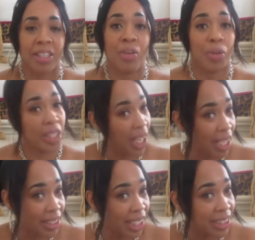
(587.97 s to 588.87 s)
going to
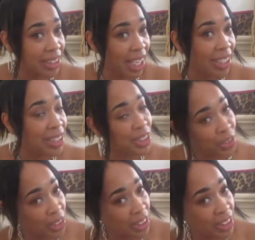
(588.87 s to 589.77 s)
Cascade Skating,
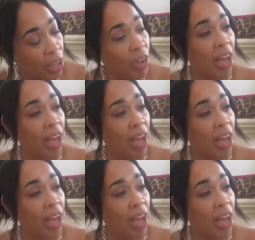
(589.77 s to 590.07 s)
enjoying yourself,